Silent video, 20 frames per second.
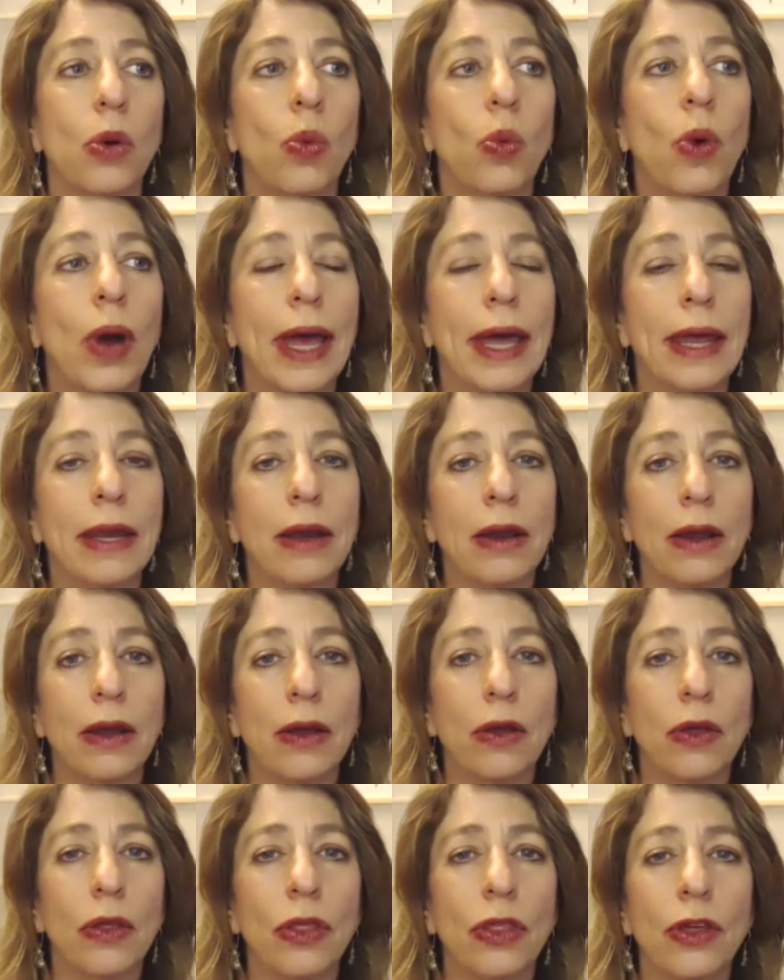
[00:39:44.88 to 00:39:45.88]

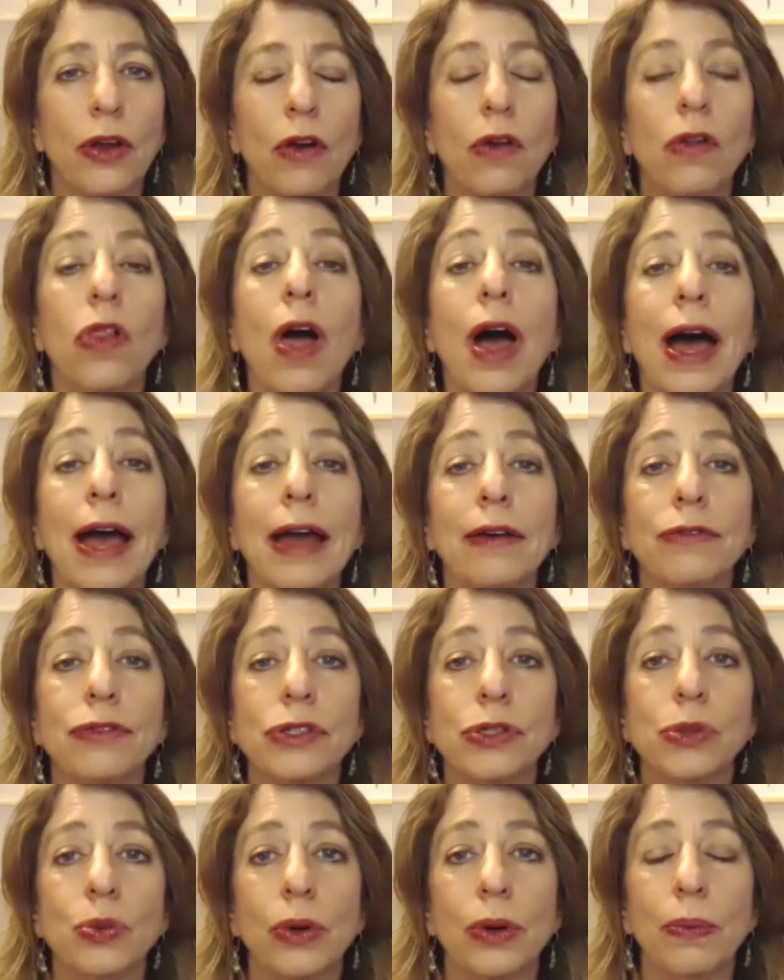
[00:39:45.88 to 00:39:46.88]
when their
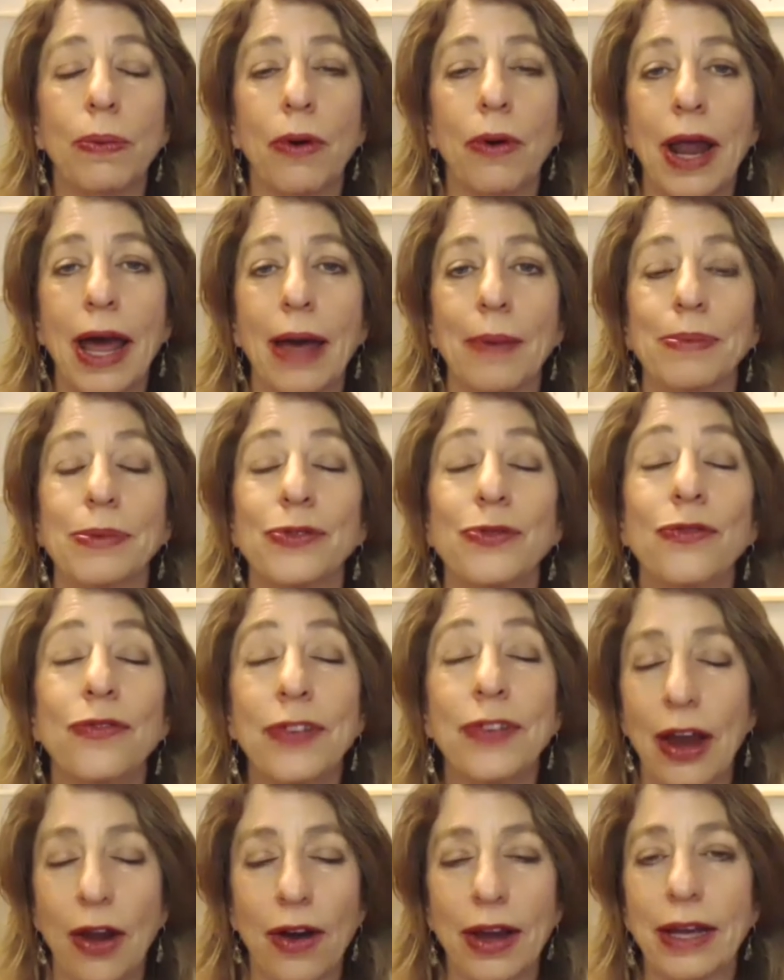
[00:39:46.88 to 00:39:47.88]
lives were perhaps
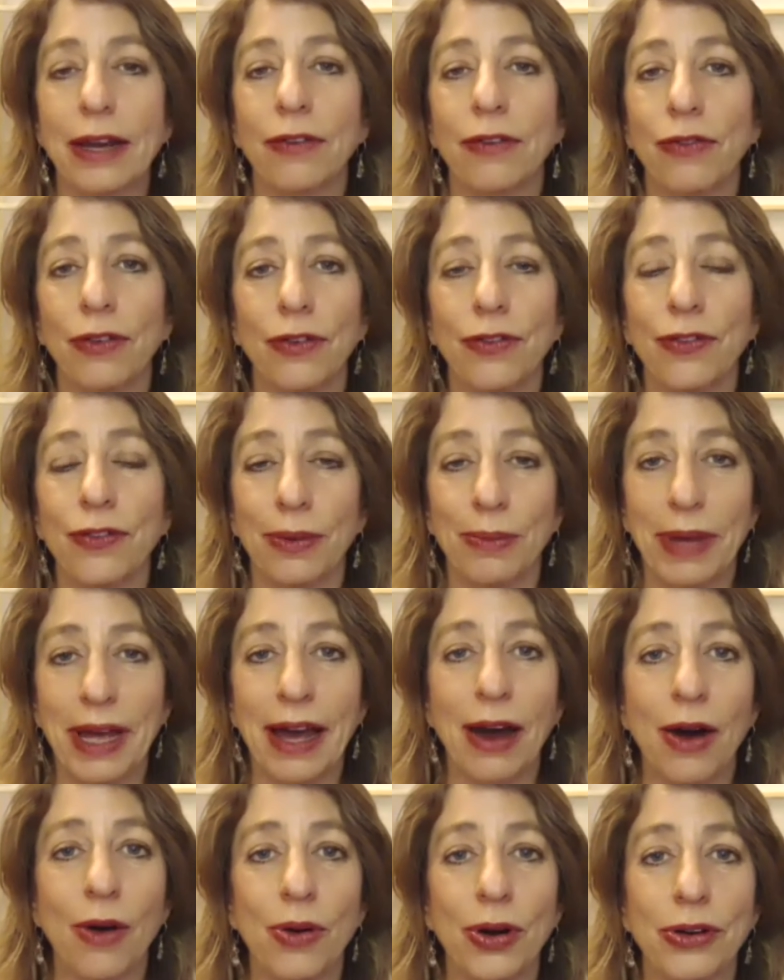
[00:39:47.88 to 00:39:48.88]
very different from
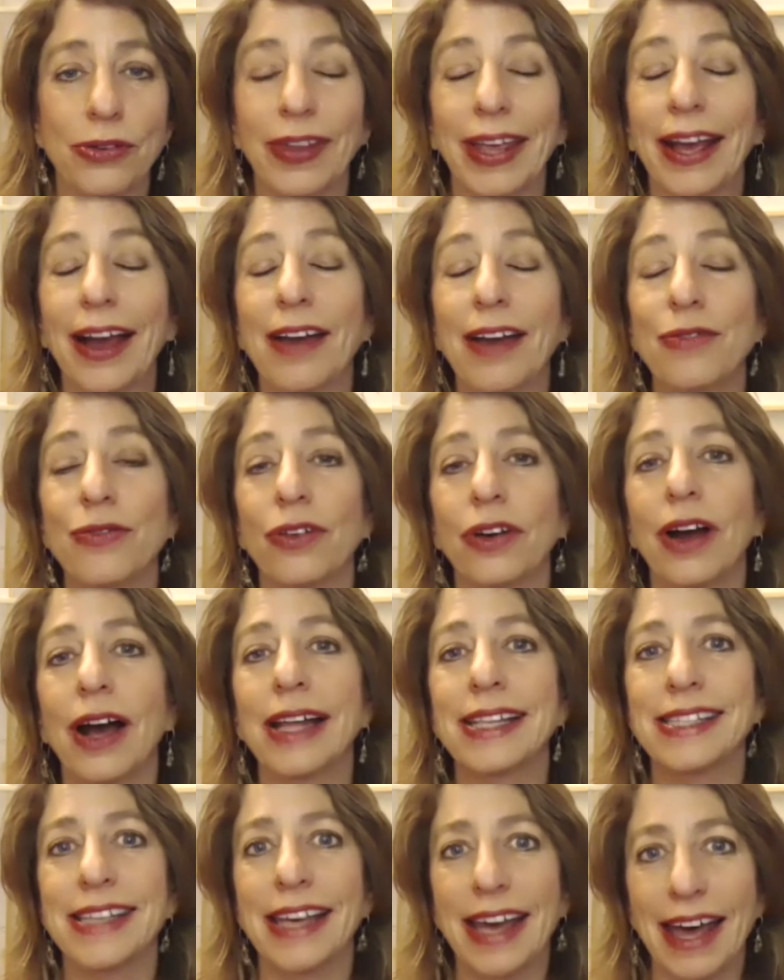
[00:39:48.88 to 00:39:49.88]
ours? Like, I
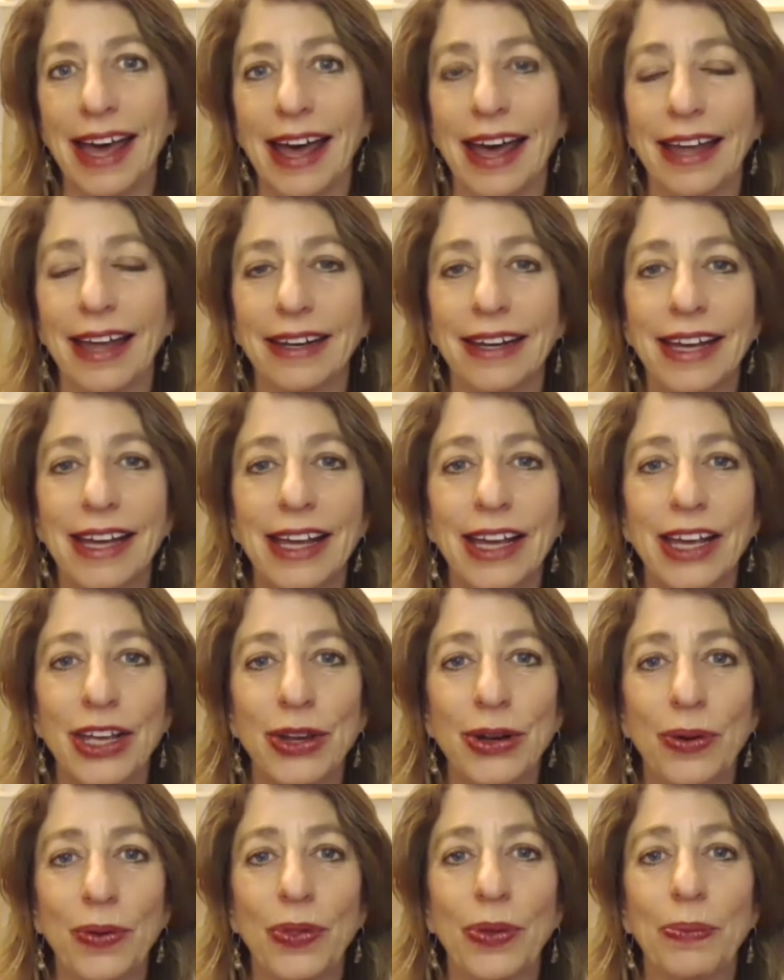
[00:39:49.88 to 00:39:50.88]
forgot to add,
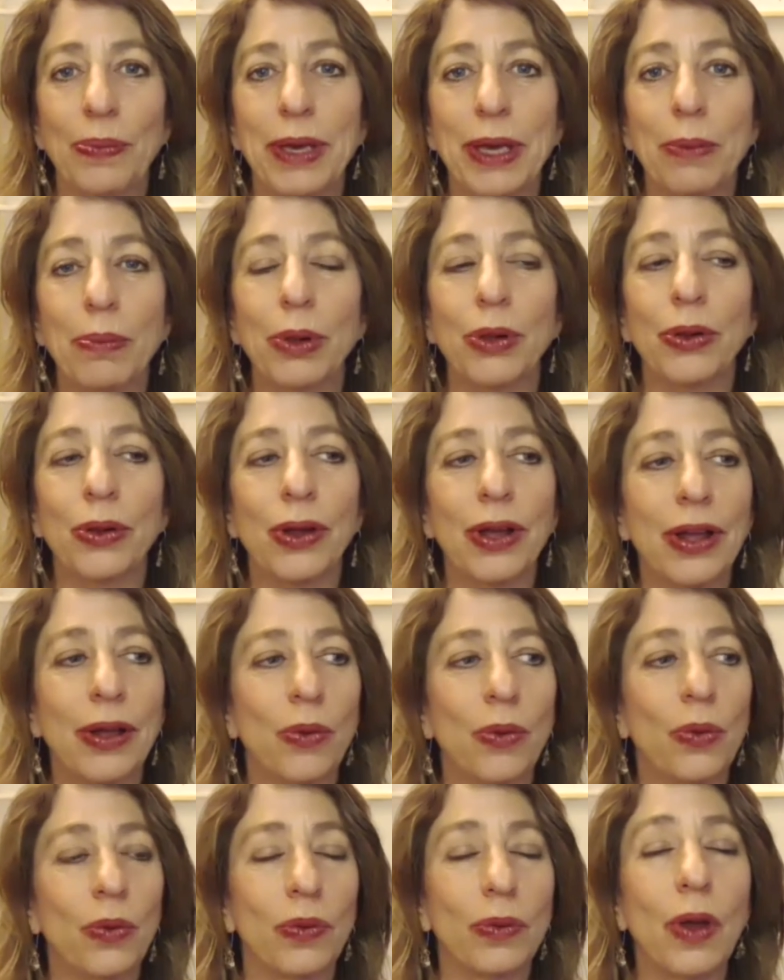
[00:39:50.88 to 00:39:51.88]
the people,
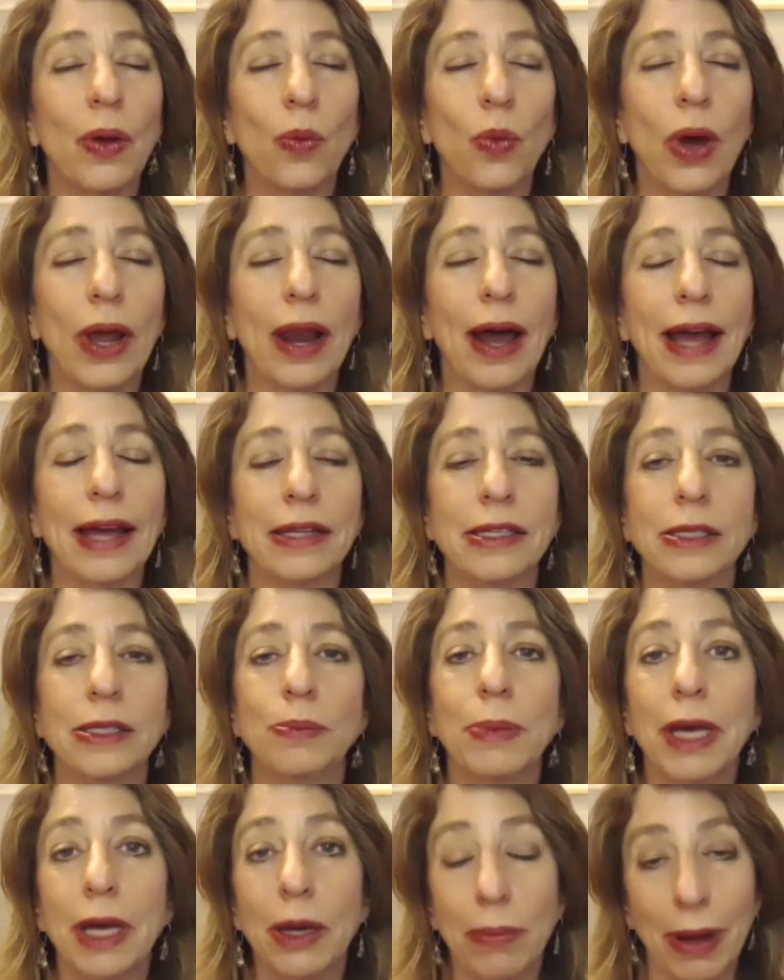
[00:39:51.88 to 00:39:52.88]
when I
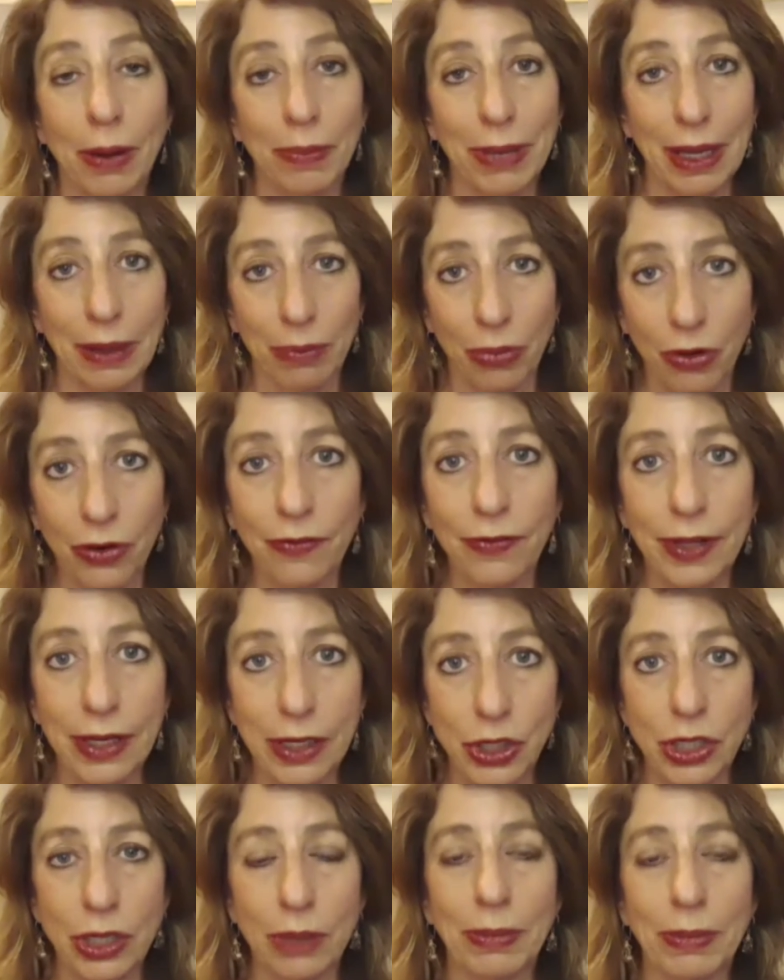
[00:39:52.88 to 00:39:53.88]
speak about being
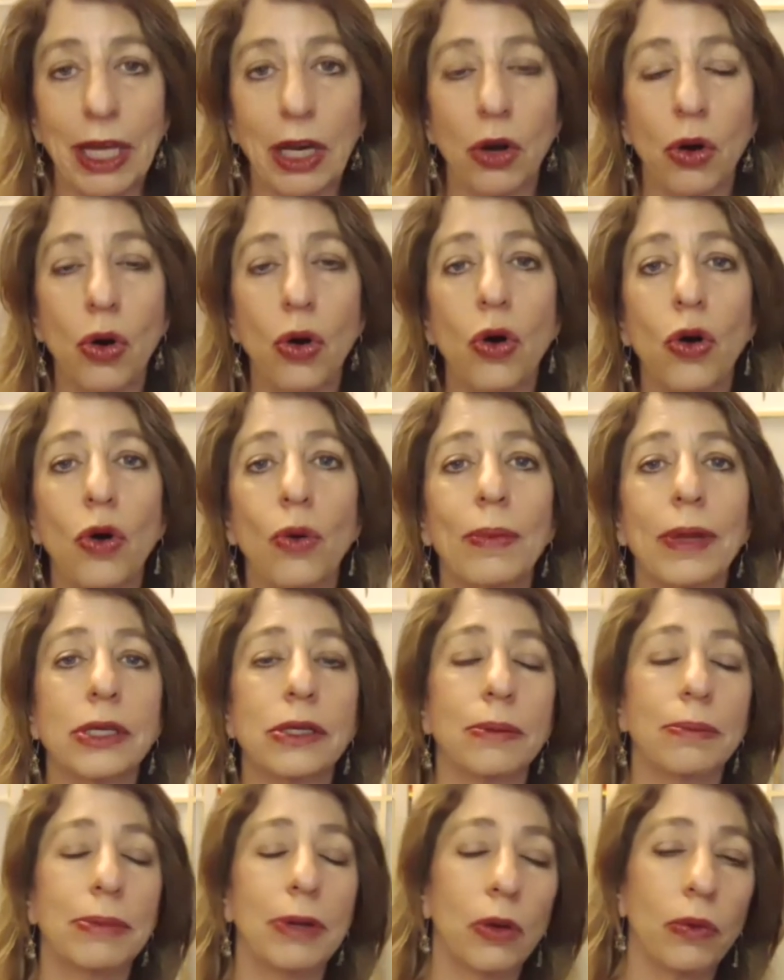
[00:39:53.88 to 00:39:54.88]
privileged to be at home
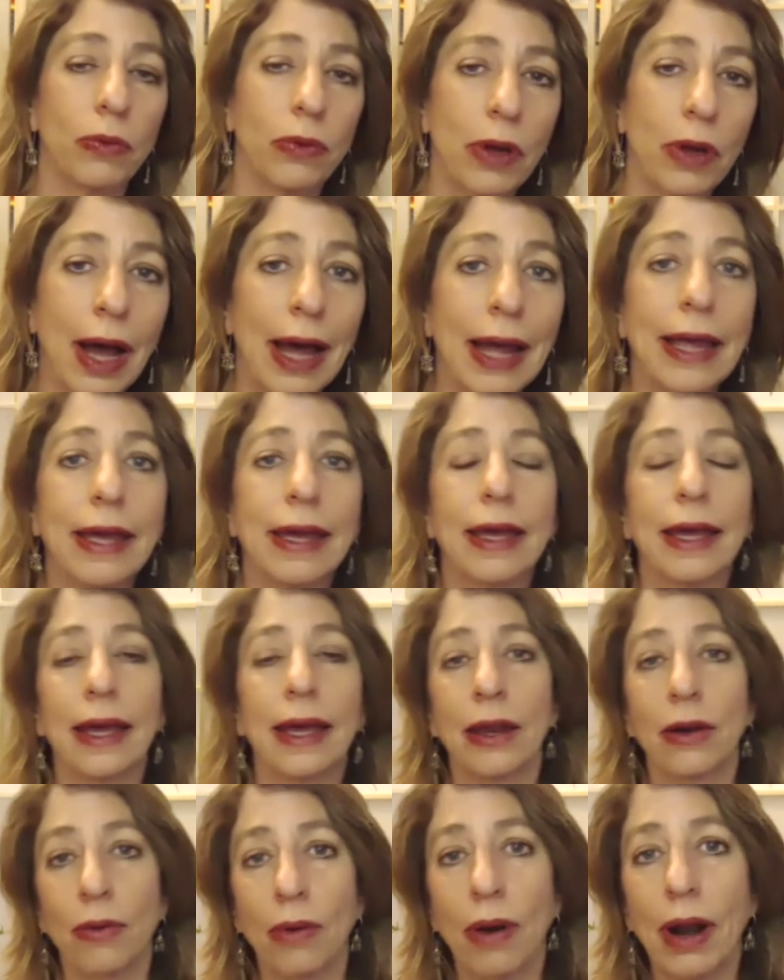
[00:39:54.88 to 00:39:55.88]
and to be
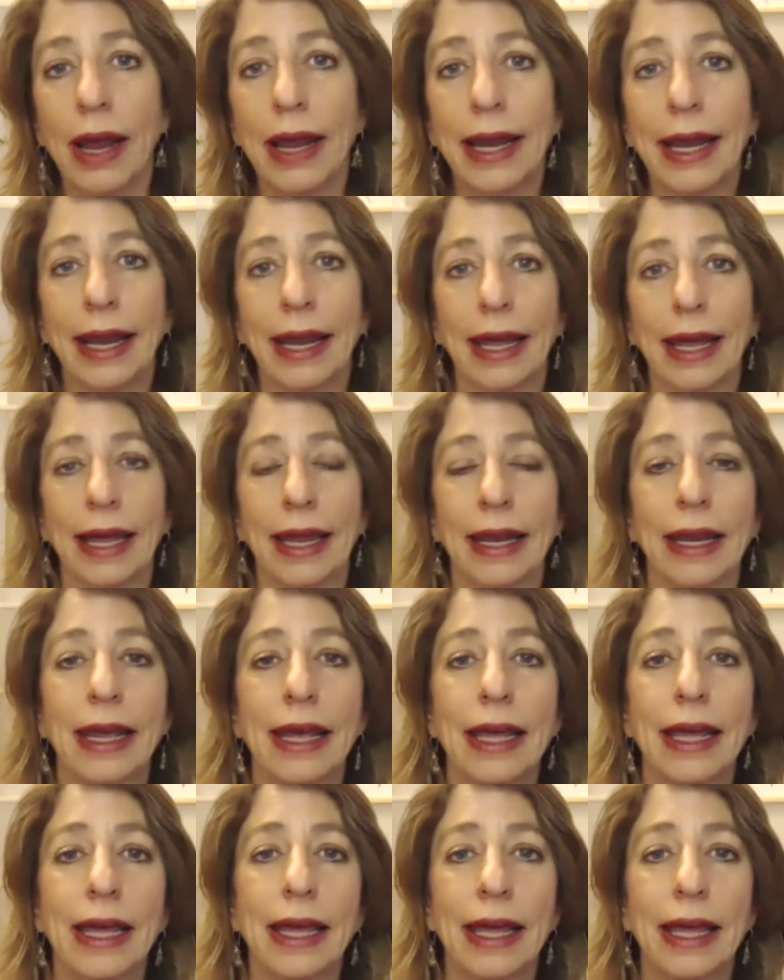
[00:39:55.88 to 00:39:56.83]
hiking and writing